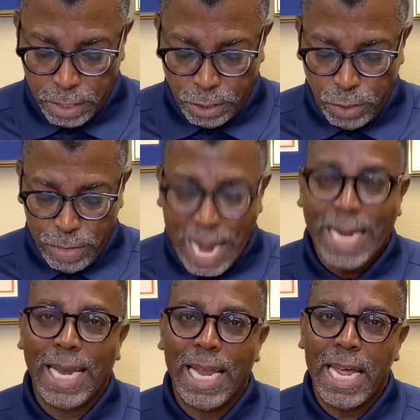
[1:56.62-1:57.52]
Do
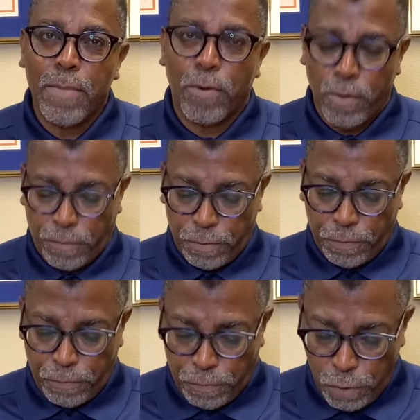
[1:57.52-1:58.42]
not labor for
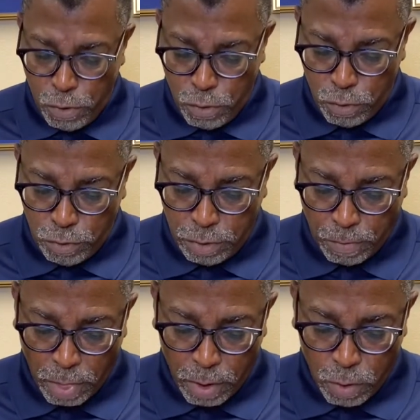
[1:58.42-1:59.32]
food
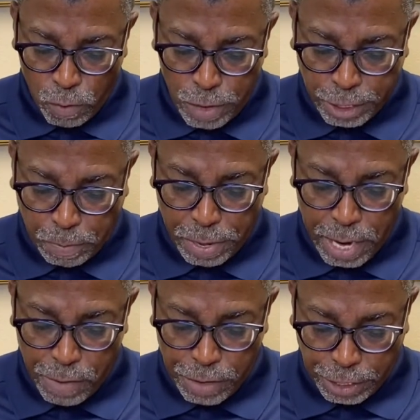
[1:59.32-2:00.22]
which
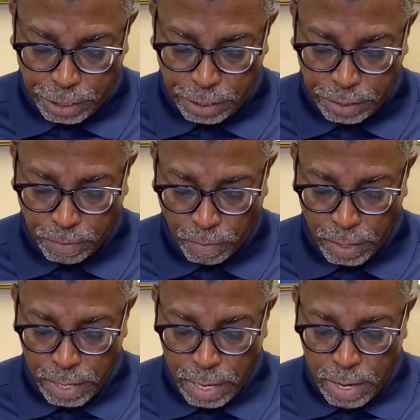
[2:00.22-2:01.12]
perishes,
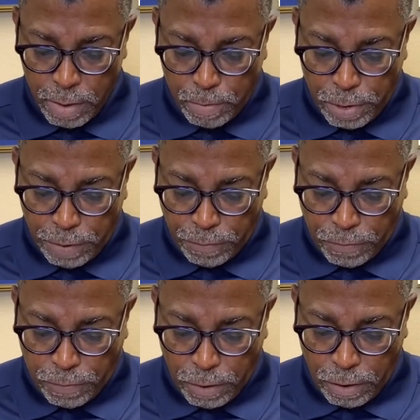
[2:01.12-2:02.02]
but
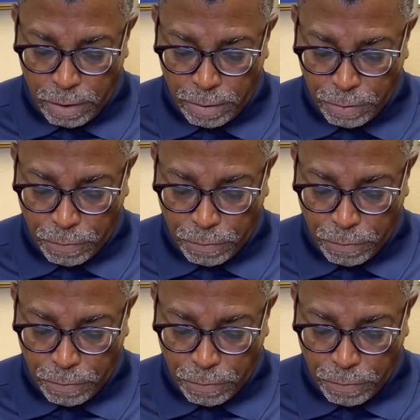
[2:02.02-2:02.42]
for the